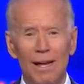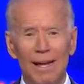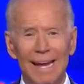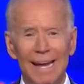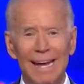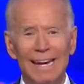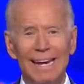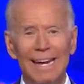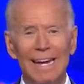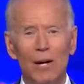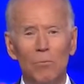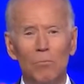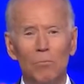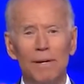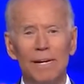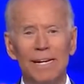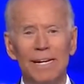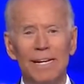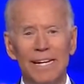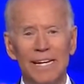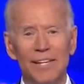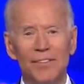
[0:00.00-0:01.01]
and help
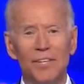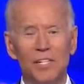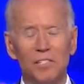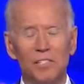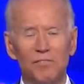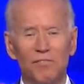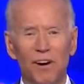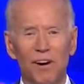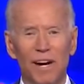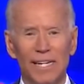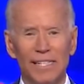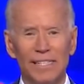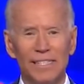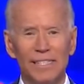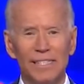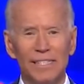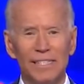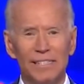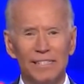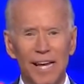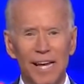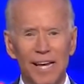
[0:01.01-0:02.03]
me in this fight.
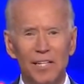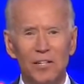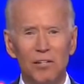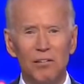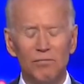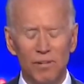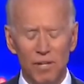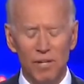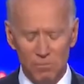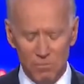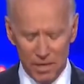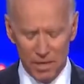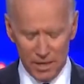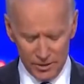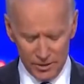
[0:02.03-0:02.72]
Thank you very